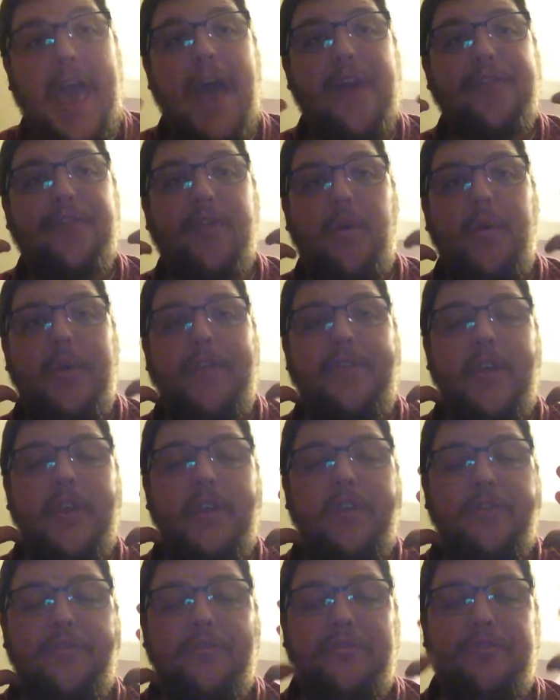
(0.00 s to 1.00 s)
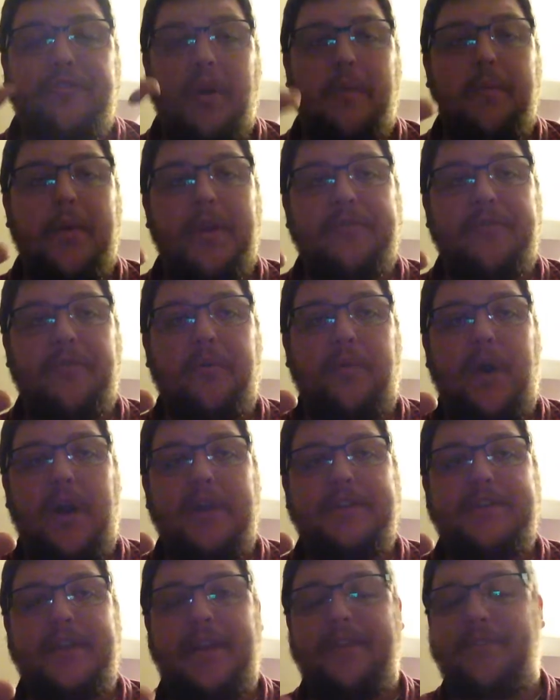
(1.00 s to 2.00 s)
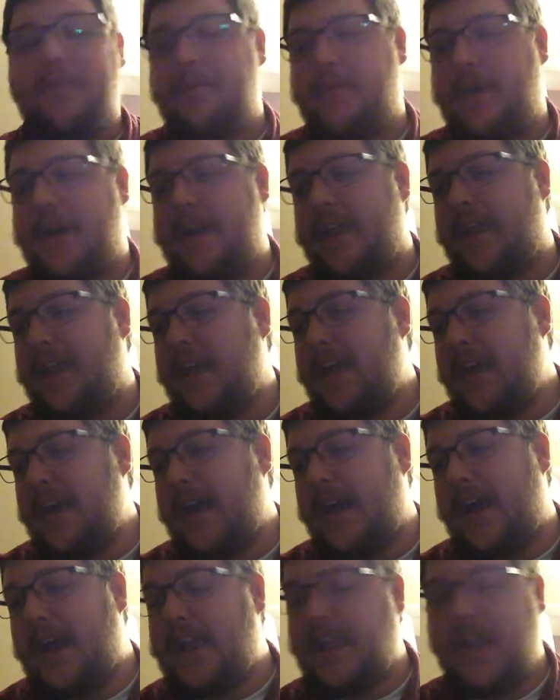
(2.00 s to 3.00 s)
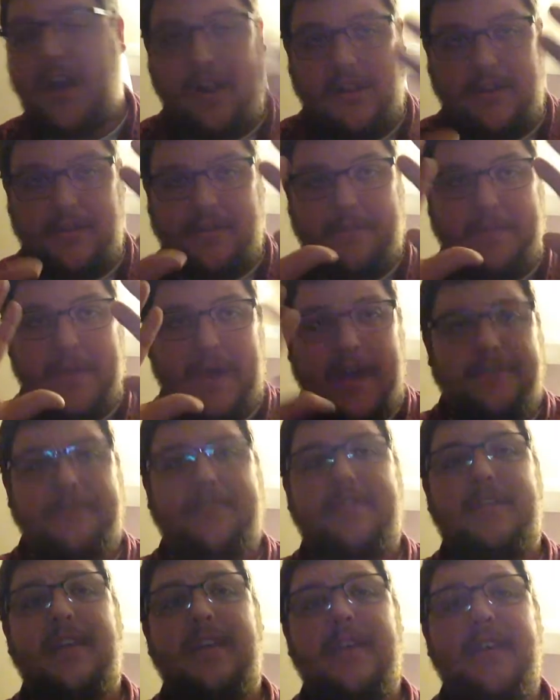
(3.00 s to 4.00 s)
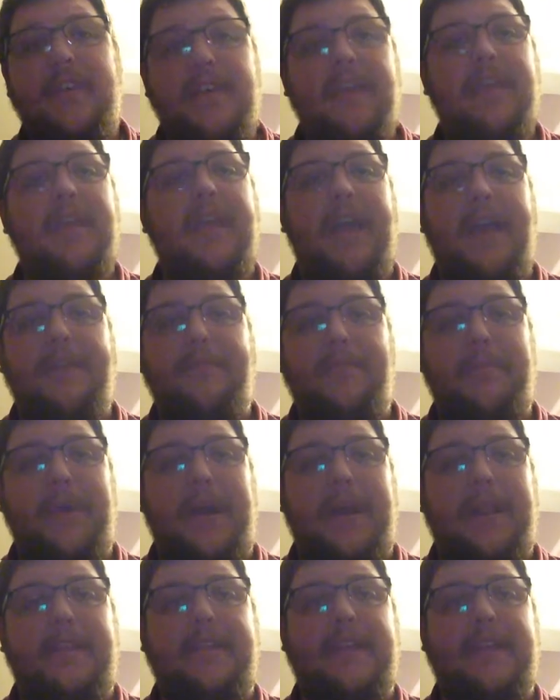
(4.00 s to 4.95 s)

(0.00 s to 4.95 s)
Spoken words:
As always, thank you so much for watching, everybody. Y'all are the best. Everybody,